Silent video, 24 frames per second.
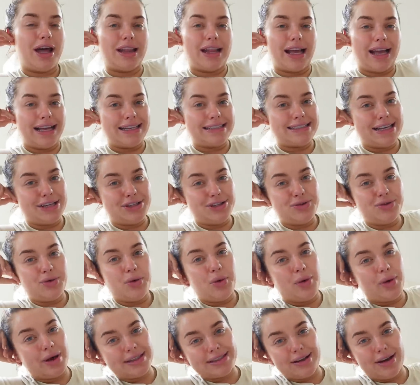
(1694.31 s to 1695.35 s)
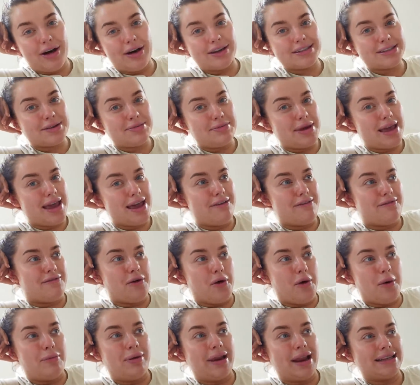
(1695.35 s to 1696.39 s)
Like I said, you always ask me
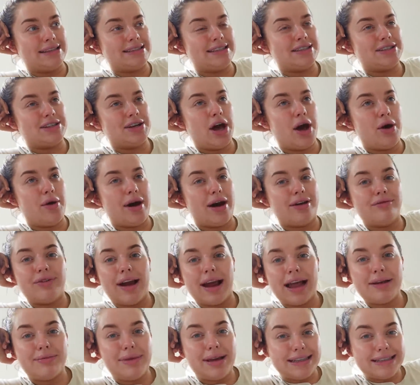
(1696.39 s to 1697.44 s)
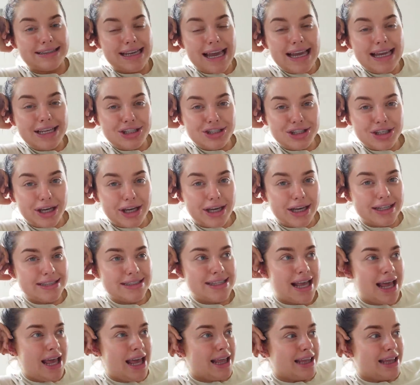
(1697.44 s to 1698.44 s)
for places to go and recommendations.